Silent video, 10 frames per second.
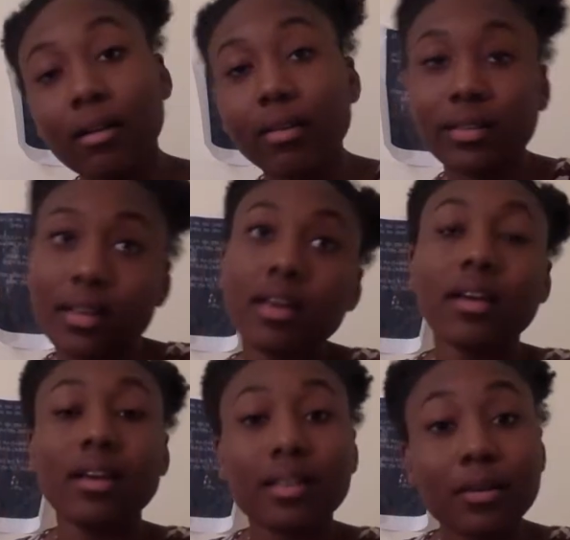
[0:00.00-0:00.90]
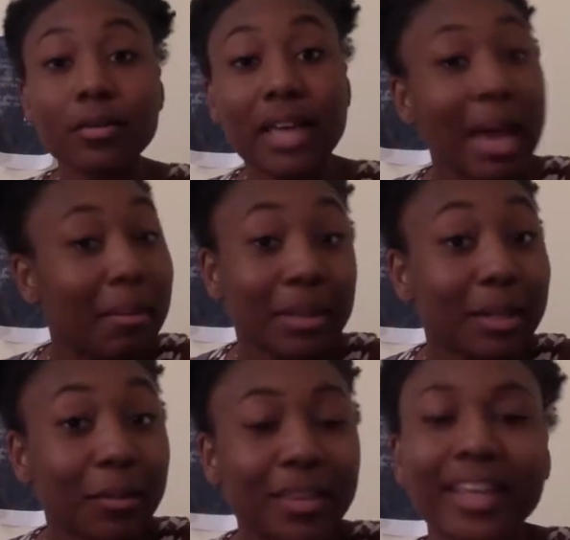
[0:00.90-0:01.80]
all those happy
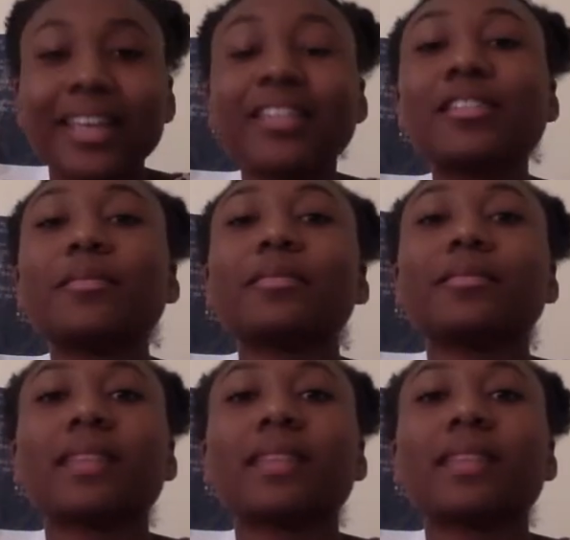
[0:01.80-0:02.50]
little things.